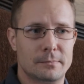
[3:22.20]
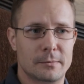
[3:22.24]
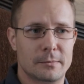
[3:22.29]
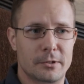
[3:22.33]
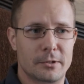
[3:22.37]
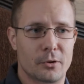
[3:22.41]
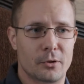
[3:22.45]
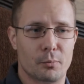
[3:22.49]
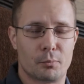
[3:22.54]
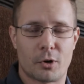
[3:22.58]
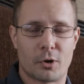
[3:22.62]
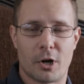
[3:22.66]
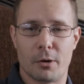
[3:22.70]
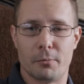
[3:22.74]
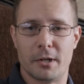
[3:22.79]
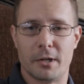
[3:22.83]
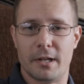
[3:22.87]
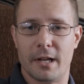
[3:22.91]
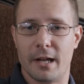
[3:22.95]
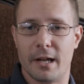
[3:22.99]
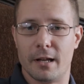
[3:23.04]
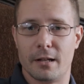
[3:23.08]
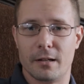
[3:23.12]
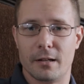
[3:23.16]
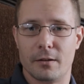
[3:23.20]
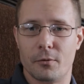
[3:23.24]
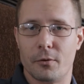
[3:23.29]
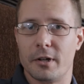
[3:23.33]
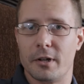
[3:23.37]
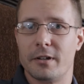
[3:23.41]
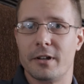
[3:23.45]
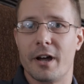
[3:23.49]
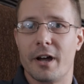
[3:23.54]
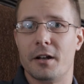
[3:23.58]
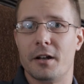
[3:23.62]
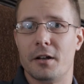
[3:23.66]
you'll probably get
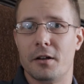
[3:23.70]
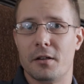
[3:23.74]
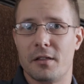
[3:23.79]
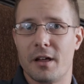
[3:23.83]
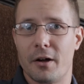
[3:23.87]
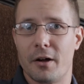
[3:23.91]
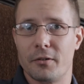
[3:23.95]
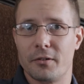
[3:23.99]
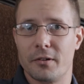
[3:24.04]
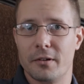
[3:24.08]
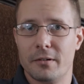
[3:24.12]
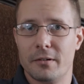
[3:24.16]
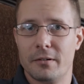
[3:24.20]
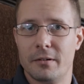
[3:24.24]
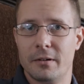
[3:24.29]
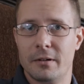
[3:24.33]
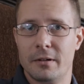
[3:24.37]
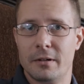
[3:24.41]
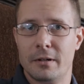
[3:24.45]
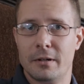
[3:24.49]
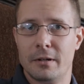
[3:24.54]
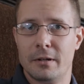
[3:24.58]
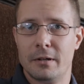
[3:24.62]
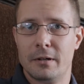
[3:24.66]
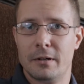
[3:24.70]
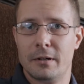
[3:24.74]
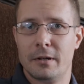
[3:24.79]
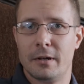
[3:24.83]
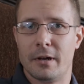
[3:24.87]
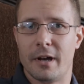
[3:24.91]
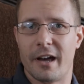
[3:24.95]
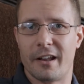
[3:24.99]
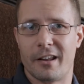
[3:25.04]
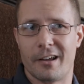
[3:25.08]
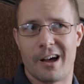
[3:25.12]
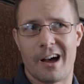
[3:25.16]
90,000
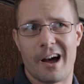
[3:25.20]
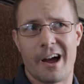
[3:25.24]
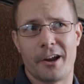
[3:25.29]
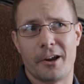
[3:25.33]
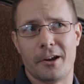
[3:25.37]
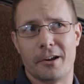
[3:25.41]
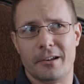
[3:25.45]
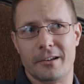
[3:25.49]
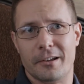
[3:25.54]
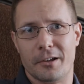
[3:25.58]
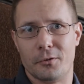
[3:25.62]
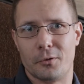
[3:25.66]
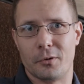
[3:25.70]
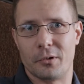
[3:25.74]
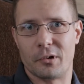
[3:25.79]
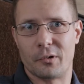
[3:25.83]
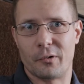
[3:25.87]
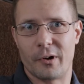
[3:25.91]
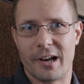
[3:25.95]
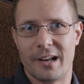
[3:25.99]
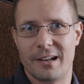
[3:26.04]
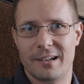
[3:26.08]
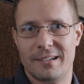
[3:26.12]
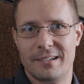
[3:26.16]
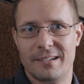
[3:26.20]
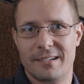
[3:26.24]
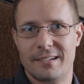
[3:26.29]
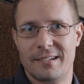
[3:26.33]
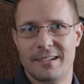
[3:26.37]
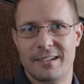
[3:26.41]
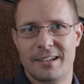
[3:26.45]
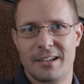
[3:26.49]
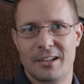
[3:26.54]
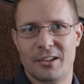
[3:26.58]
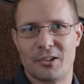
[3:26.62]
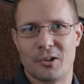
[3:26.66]
at a high interest rate."
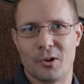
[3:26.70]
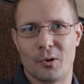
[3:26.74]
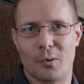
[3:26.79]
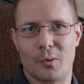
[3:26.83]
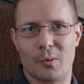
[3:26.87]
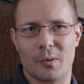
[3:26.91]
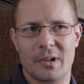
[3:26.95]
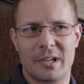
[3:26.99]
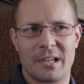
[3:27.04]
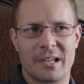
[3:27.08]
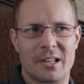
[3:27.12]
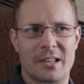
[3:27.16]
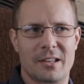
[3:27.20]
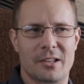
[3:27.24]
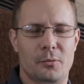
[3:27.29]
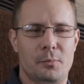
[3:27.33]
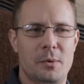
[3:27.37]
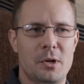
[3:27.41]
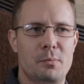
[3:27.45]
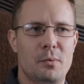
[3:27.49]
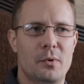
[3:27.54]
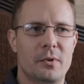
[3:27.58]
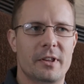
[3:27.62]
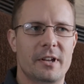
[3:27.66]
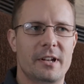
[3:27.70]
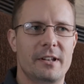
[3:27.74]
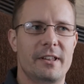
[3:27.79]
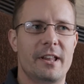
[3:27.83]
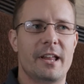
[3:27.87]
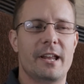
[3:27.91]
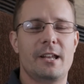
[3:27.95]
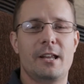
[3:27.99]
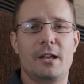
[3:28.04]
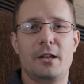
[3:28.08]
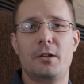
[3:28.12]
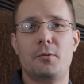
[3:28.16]
So these people, they
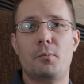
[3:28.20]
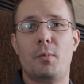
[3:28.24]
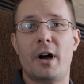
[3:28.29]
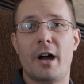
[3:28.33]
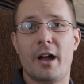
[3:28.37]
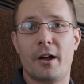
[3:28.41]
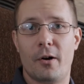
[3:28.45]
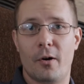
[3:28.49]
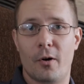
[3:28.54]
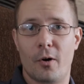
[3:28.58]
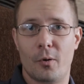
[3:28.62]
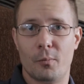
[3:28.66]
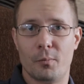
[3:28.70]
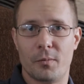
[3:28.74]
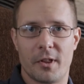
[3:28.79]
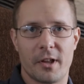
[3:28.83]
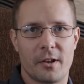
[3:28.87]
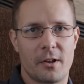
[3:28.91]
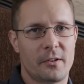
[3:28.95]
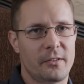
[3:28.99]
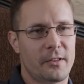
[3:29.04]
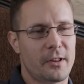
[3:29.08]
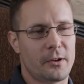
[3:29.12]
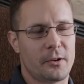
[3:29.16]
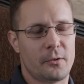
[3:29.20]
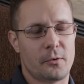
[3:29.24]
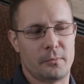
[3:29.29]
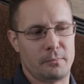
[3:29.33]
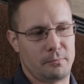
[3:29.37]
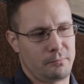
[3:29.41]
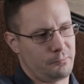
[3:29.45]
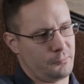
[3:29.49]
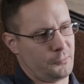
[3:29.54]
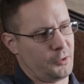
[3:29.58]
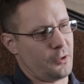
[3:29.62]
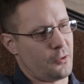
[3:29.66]
need to buy a home. They
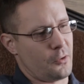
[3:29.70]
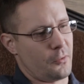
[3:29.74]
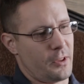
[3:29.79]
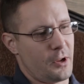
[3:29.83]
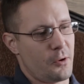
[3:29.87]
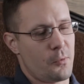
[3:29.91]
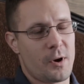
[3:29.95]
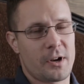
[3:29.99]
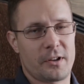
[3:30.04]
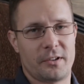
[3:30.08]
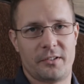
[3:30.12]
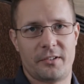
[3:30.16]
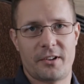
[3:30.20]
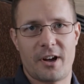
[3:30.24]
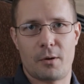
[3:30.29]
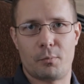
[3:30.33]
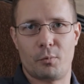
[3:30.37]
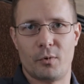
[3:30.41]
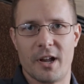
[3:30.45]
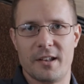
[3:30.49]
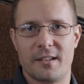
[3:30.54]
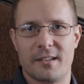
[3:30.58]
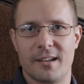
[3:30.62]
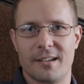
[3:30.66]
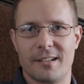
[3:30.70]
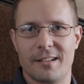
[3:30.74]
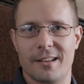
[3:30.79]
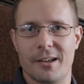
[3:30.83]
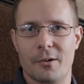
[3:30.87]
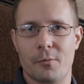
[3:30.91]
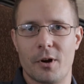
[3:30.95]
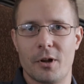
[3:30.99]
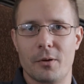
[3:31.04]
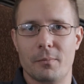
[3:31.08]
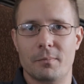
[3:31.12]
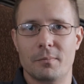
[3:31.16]
want to stop renting. They
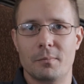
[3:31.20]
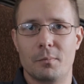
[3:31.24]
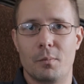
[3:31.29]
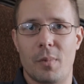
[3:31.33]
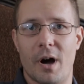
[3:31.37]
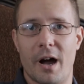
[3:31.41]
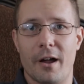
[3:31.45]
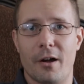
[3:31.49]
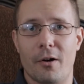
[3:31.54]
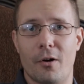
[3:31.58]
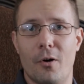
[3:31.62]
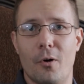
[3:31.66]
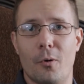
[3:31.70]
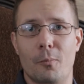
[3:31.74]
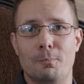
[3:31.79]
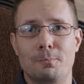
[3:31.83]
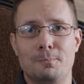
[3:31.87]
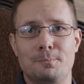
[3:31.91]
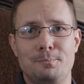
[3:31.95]
want to buy a home,